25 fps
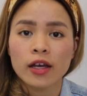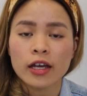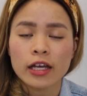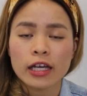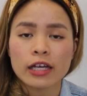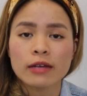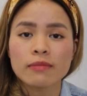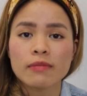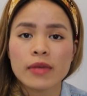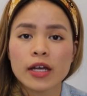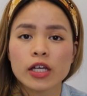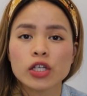
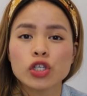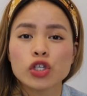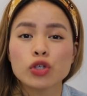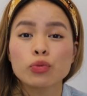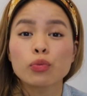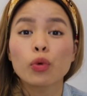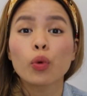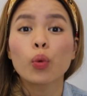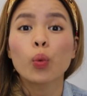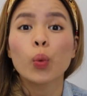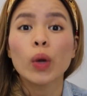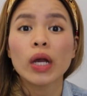It makes you
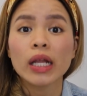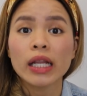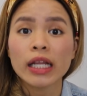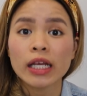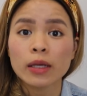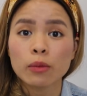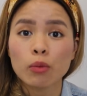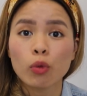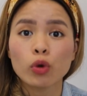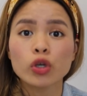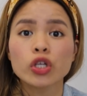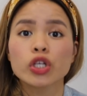more
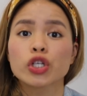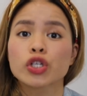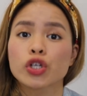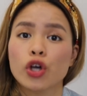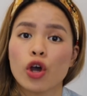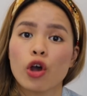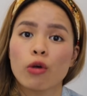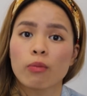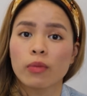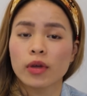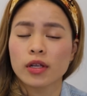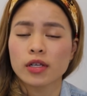willing, more
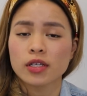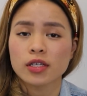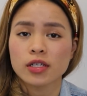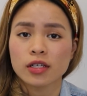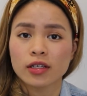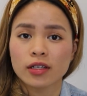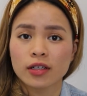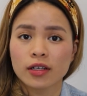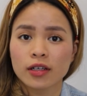determined.